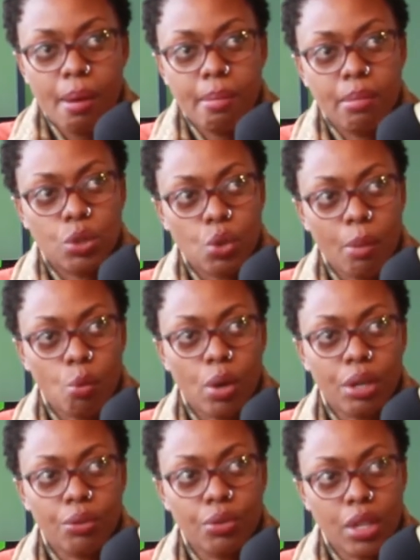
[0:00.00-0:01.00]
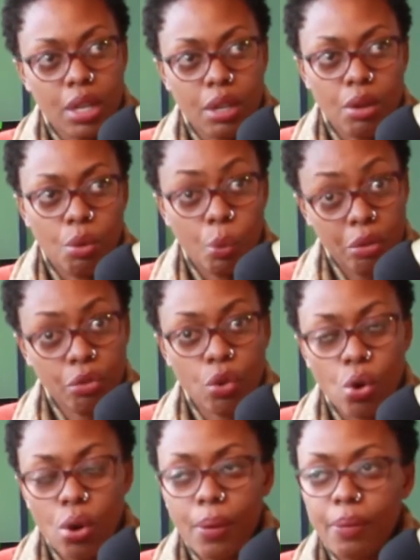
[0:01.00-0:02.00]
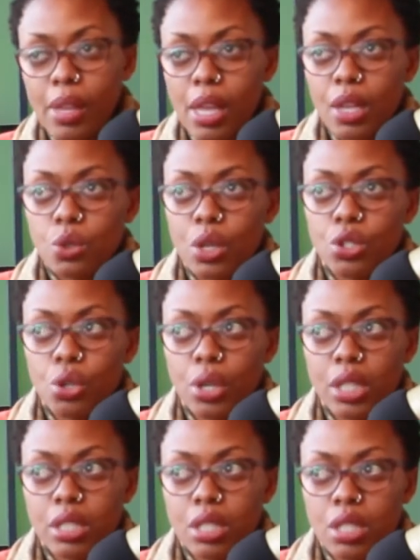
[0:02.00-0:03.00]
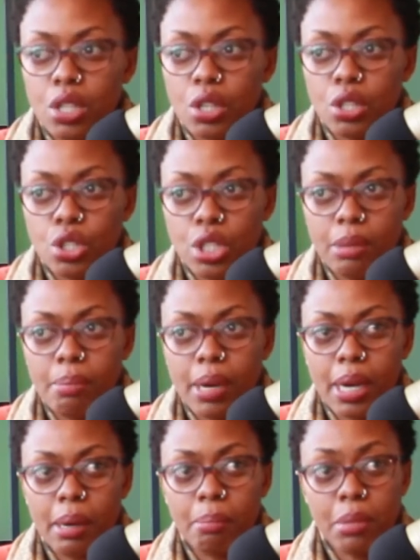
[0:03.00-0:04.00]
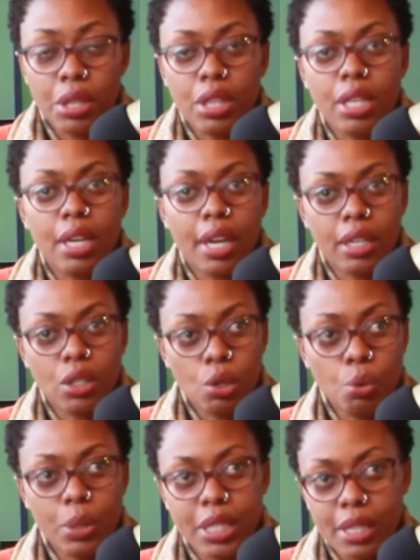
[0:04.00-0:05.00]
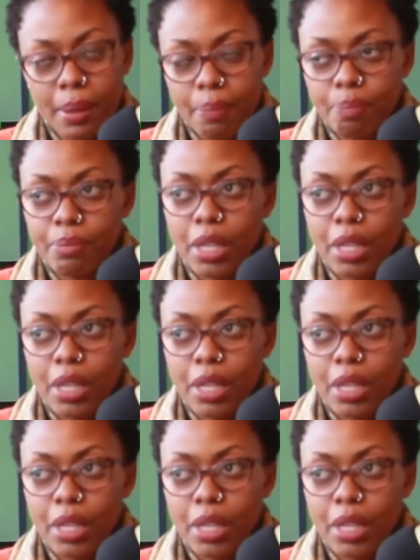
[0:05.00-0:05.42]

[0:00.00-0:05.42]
So I'm one of we're 4. So I joined Sheba, Mbifi, and Louisa.